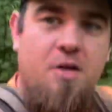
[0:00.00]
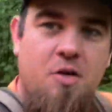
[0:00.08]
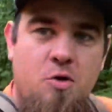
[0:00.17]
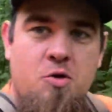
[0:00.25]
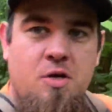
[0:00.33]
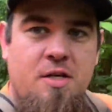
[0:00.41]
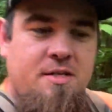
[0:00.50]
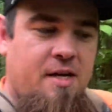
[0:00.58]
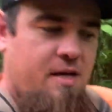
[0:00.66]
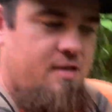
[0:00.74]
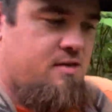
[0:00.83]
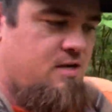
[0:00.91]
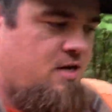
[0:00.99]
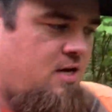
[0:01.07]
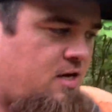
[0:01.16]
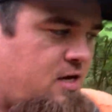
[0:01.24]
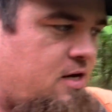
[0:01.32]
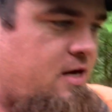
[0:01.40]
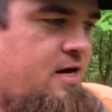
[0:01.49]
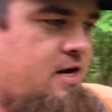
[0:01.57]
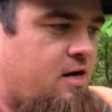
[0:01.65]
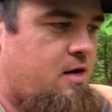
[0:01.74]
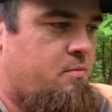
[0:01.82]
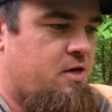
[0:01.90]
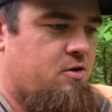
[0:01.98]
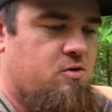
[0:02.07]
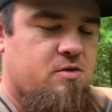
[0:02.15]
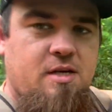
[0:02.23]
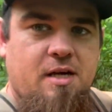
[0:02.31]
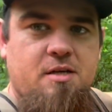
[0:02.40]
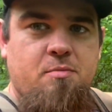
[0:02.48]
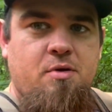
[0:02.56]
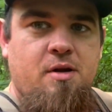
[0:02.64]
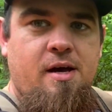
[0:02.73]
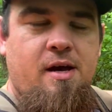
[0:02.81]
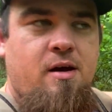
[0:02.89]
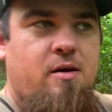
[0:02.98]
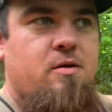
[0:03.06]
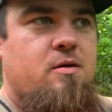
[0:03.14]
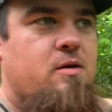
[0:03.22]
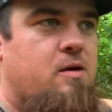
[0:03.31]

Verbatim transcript: two tree stands to hang. I got a mineral site to put out.